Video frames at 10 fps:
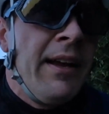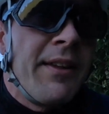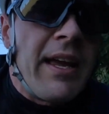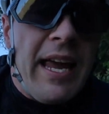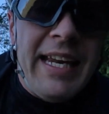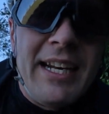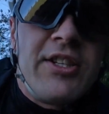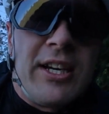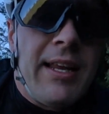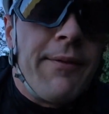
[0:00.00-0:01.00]
the
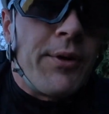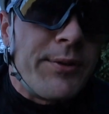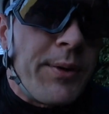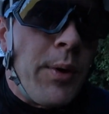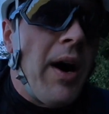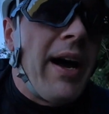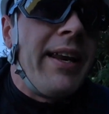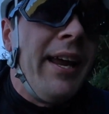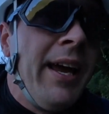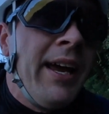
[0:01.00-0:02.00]
energy levels
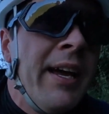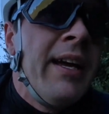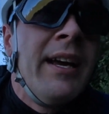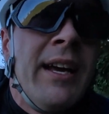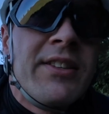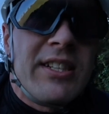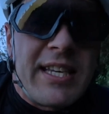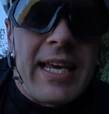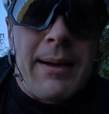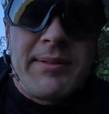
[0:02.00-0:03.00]
required just
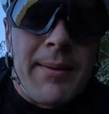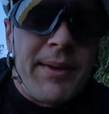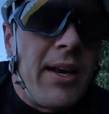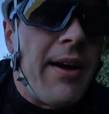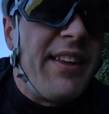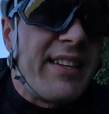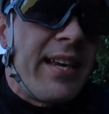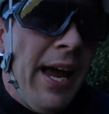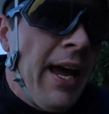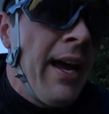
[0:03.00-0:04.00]
to get up something like
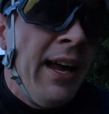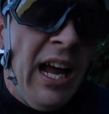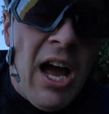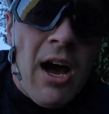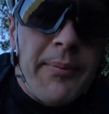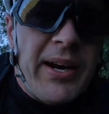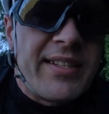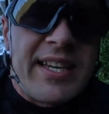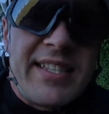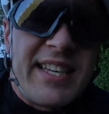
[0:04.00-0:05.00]
this. I've been able
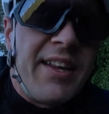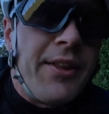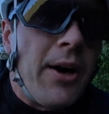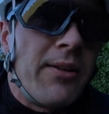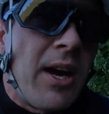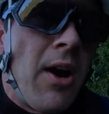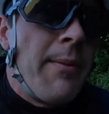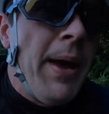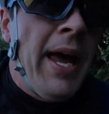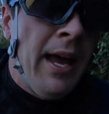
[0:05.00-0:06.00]
to stay seated the whole
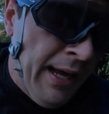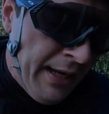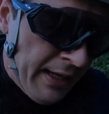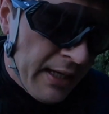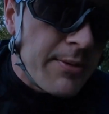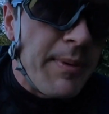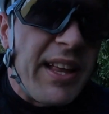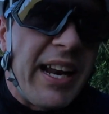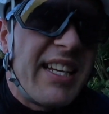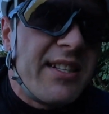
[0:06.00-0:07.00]
time, spin
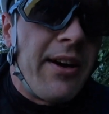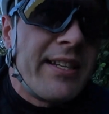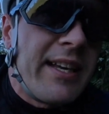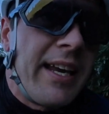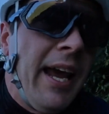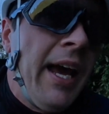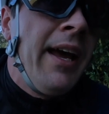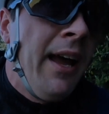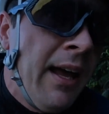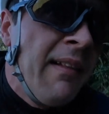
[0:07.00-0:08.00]
the legs nicely.
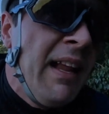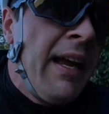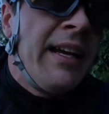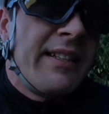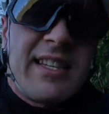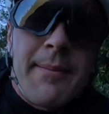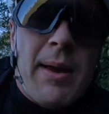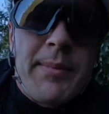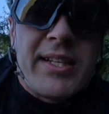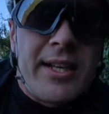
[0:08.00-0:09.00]
Does that
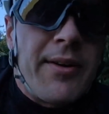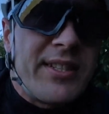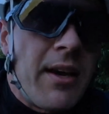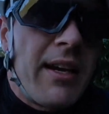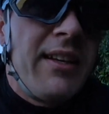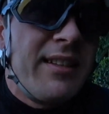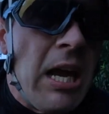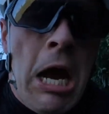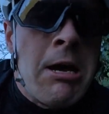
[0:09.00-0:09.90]
make me a slower cyclist?